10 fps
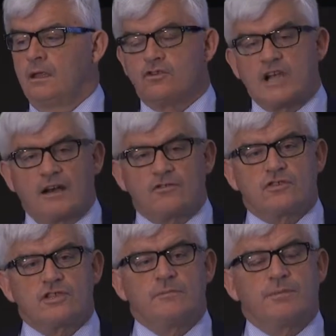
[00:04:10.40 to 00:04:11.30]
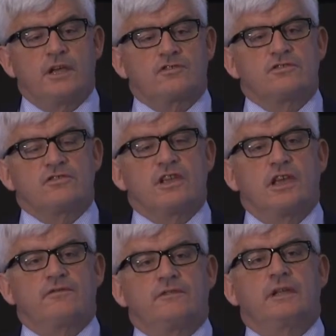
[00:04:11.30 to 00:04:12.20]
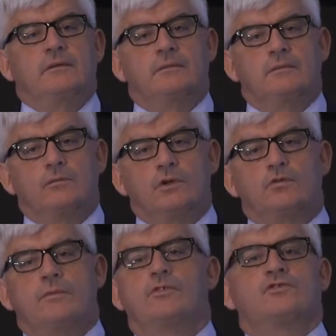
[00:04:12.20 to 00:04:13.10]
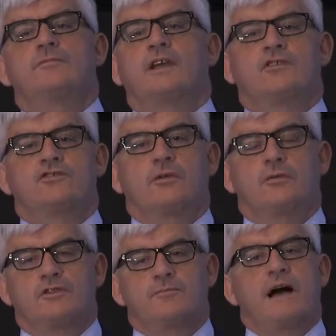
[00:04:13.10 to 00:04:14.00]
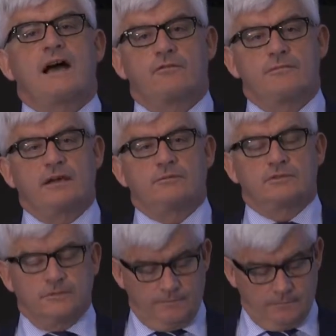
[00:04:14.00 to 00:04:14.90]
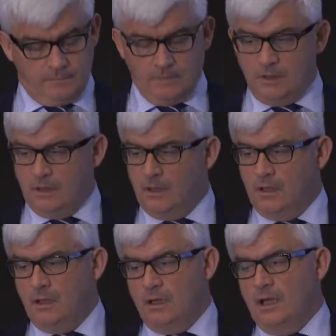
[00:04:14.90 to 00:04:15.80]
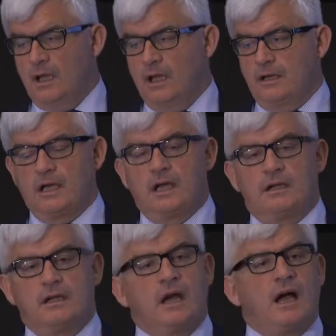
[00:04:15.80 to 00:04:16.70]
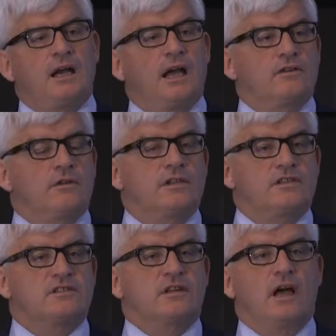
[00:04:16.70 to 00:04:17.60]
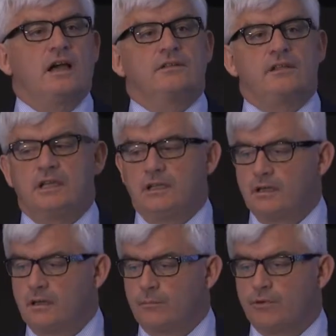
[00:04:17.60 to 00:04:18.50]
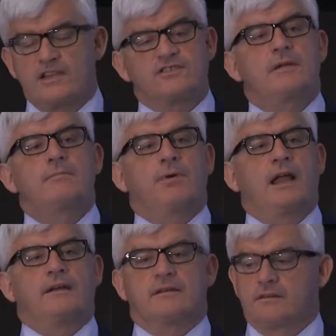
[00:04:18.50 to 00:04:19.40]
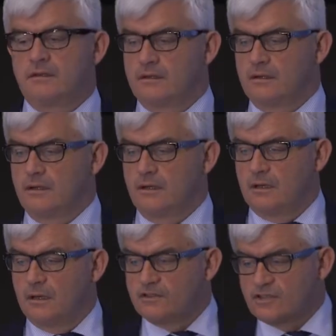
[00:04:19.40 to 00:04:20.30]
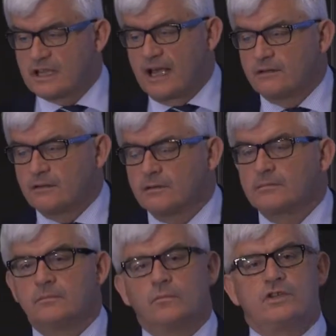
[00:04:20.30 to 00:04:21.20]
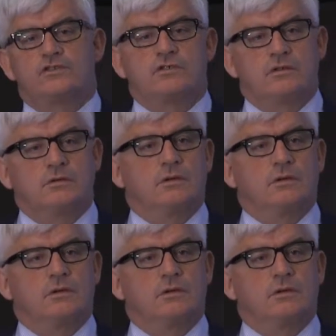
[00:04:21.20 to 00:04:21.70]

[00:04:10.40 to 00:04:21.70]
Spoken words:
Challenges in patient safety, which we must make sure is paramount. And I highlight on this slide the breast implant scandal, which,